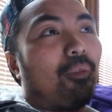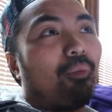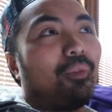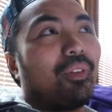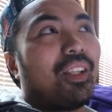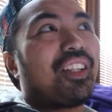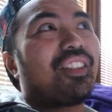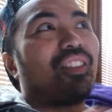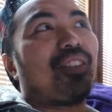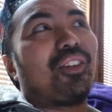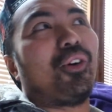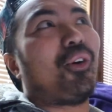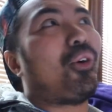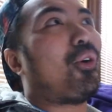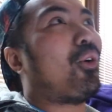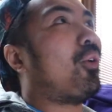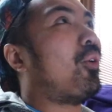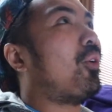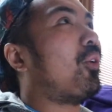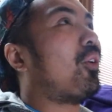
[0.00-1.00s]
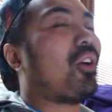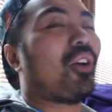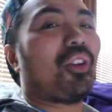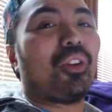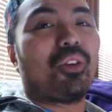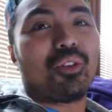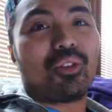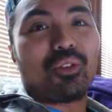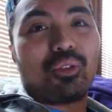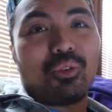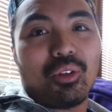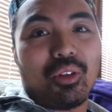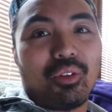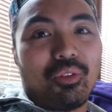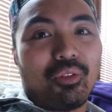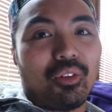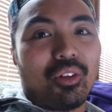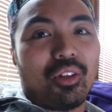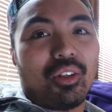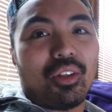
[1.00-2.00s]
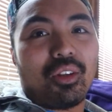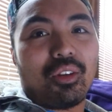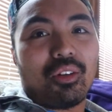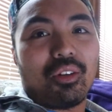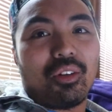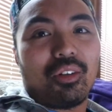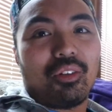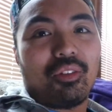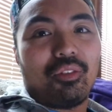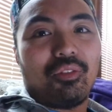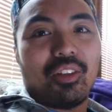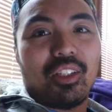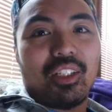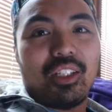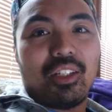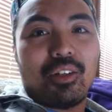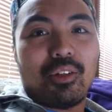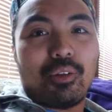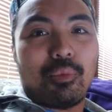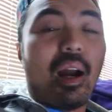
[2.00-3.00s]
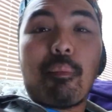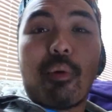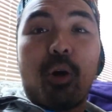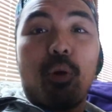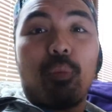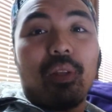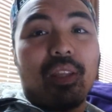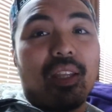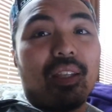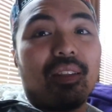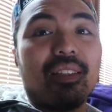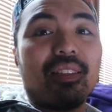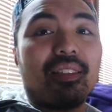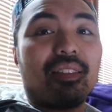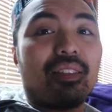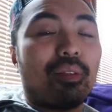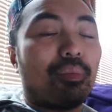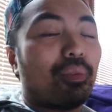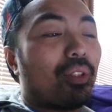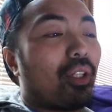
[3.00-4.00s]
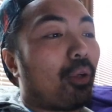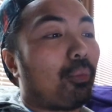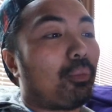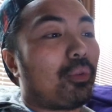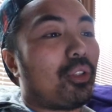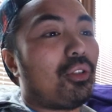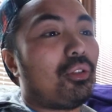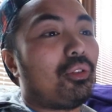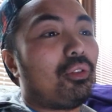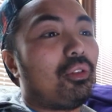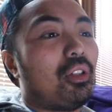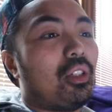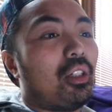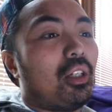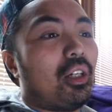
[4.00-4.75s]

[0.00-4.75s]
That's a whole other story for another video. I'm hoping that these tips helped you.